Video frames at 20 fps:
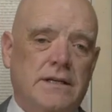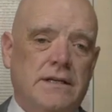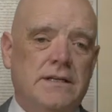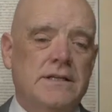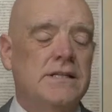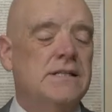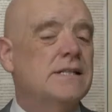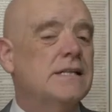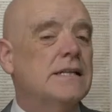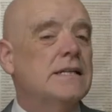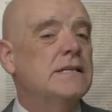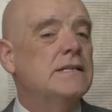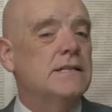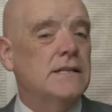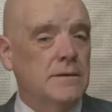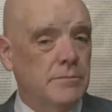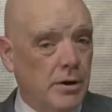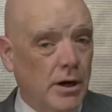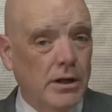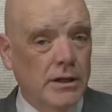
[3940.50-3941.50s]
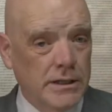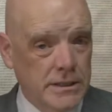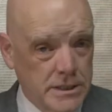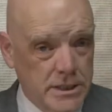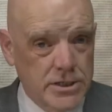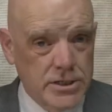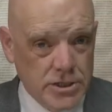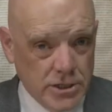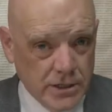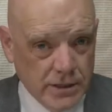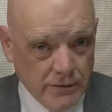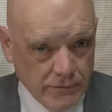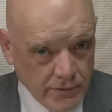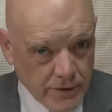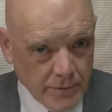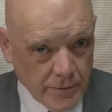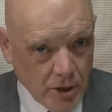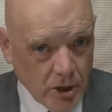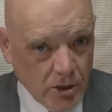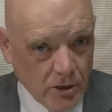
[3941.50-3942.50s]
sleazy politician of
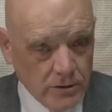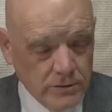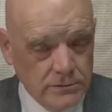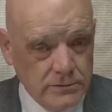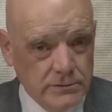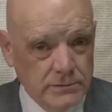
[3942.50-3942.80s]
them all.